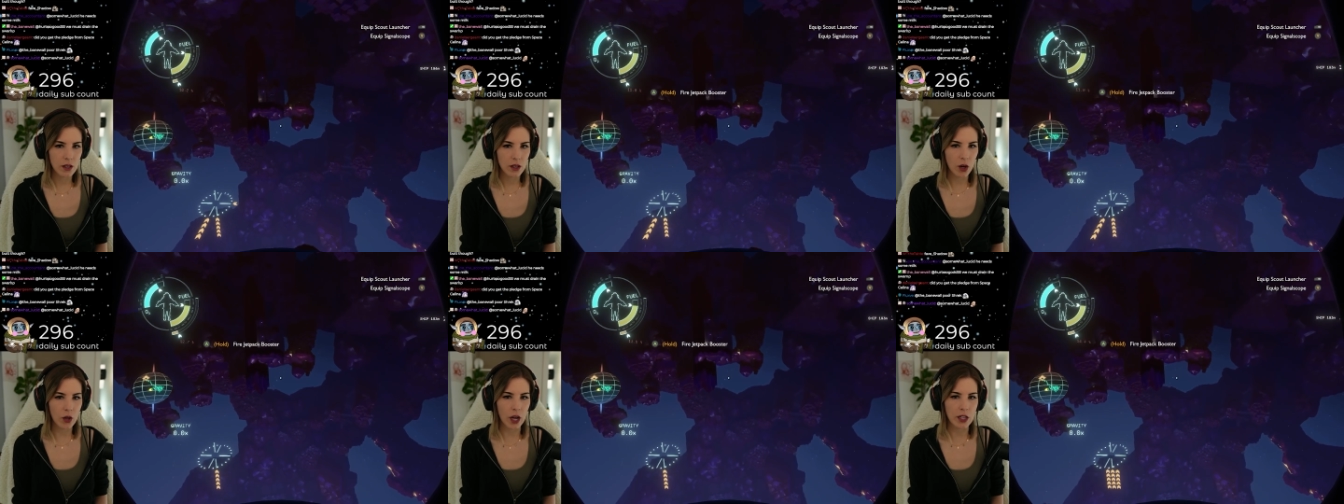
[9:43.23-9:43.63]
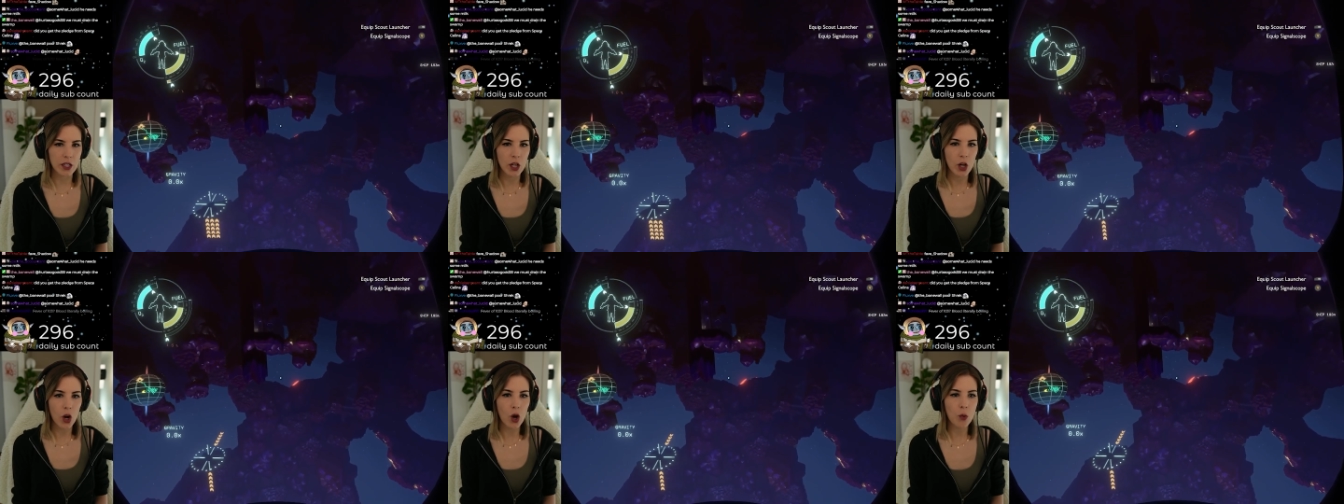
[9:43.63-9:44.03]
Oh god.
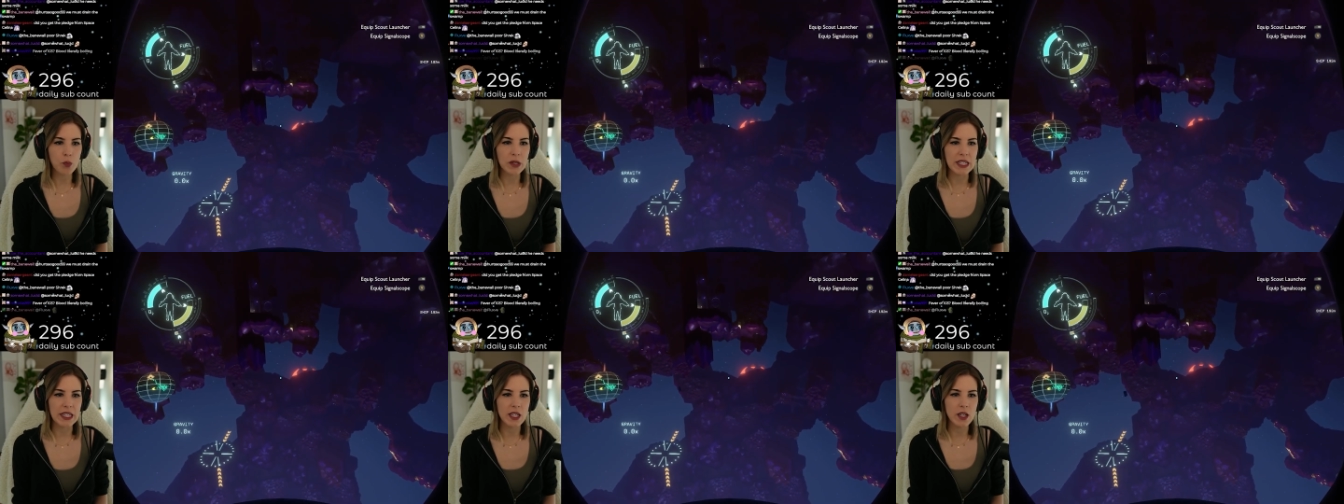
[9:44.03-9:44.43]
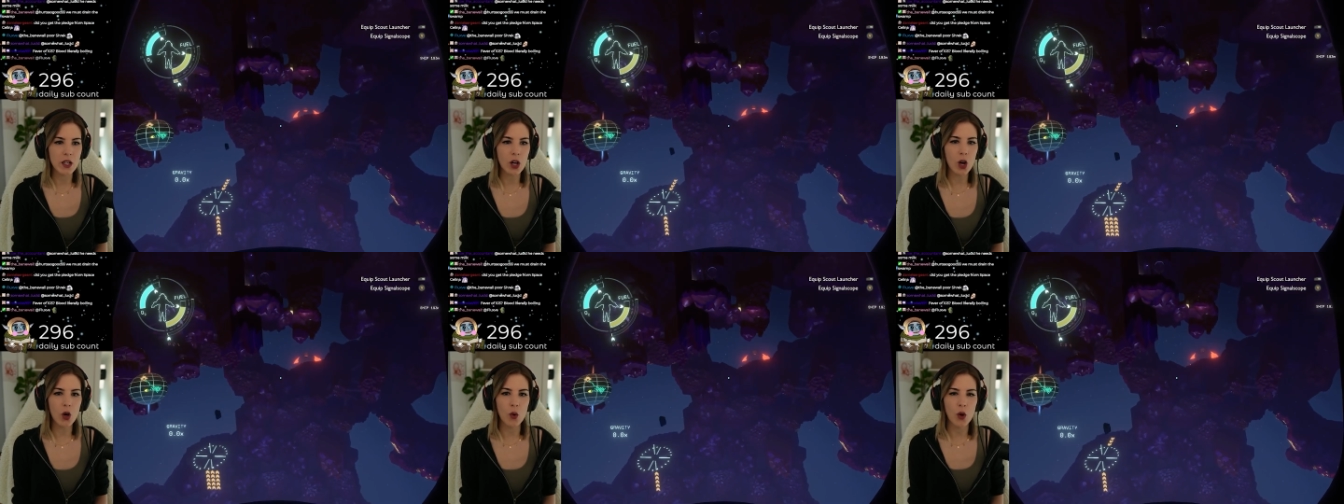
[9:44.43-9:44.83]
Oh, please.
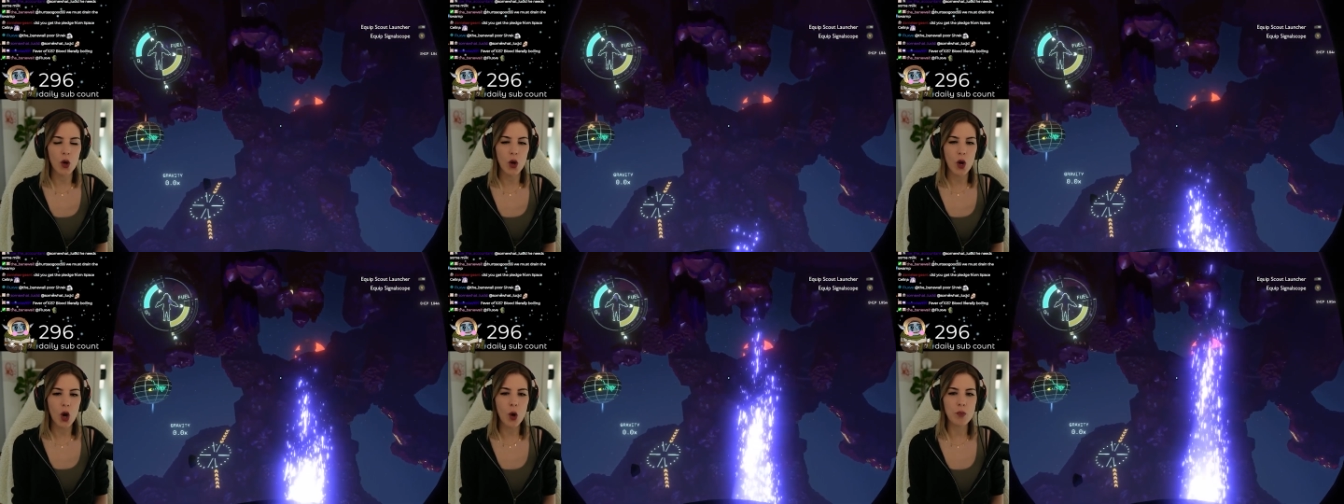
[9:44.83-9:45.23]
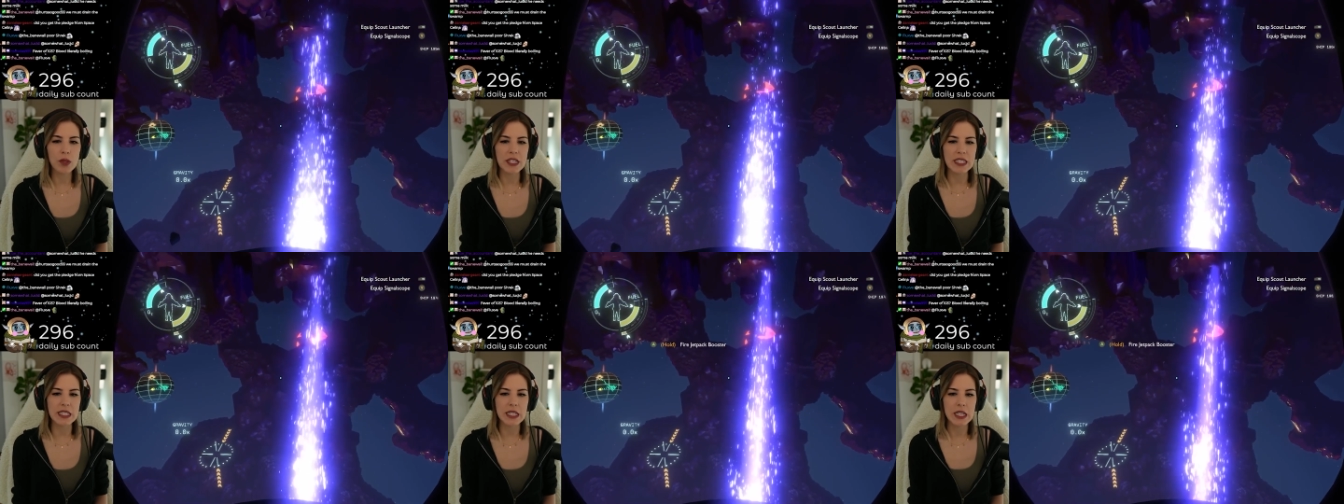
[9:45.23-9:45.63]
Oh. Oh,
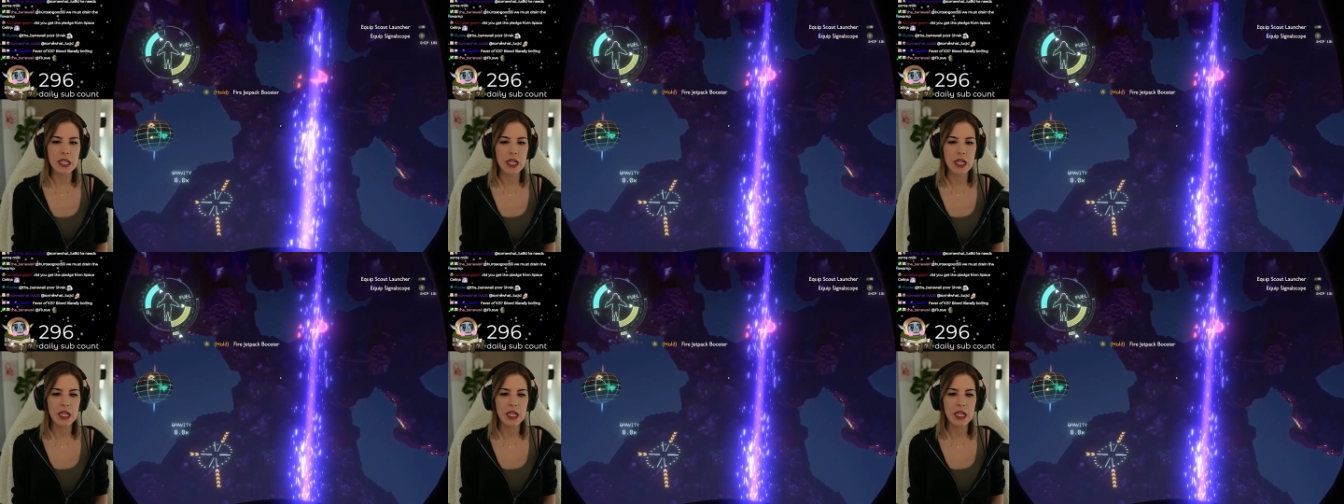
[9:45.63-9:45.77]
please.